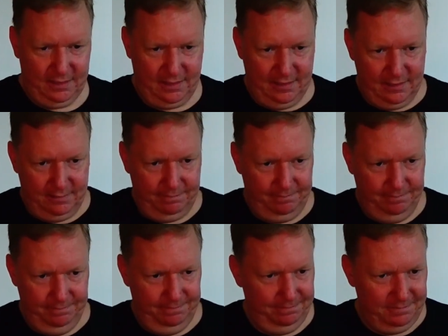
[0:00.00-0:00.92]

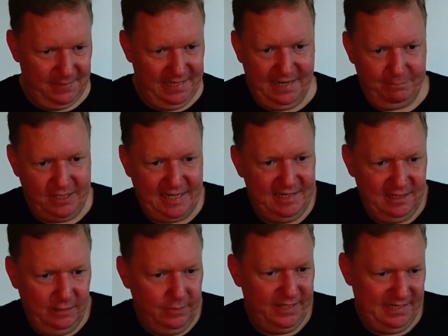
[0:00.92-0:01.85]
But as
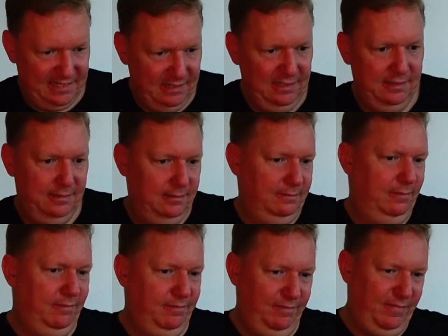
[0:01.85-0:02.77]
you can see,
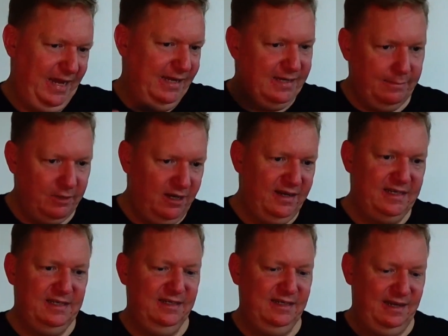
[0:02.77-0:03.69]
LDAP
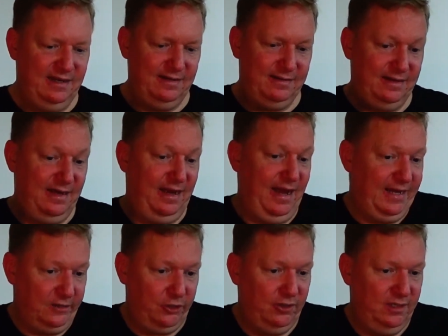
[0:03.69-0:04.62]
classes are
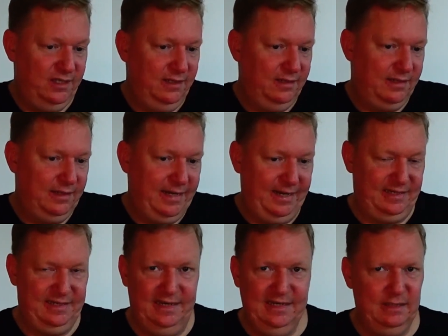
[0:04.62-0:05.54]
actually
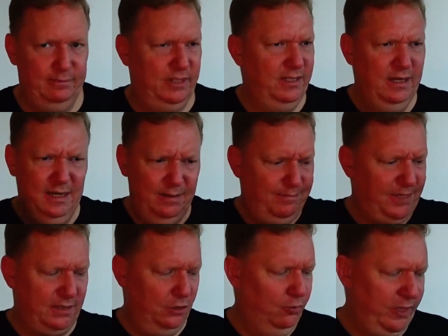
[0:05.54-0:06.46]
extendable,
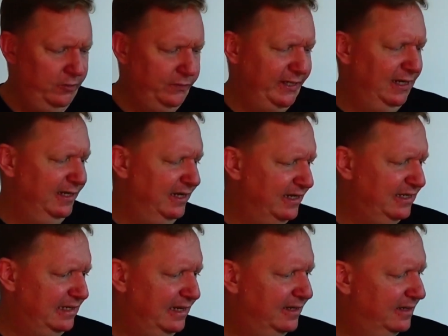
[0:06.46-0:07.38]
but no one really does
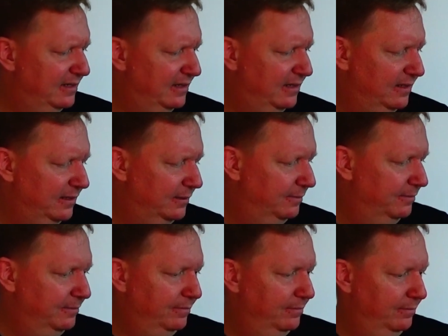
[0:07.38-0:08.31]
that.
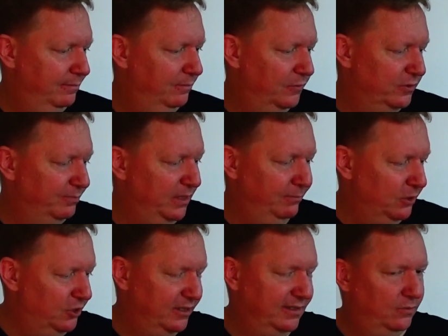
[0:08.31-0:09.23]
Most people
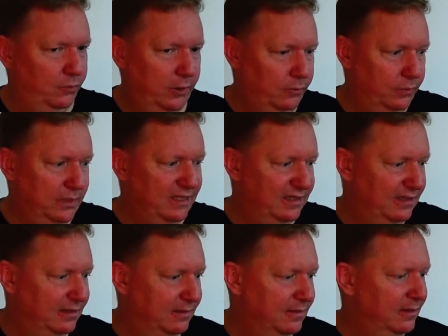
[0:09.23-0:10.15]
just work with
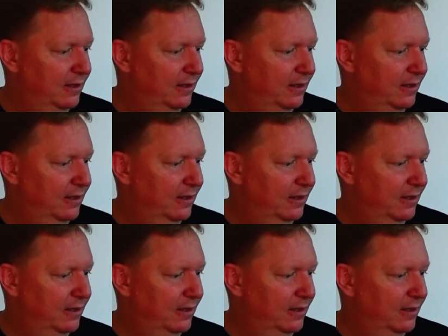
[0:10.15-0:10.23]
the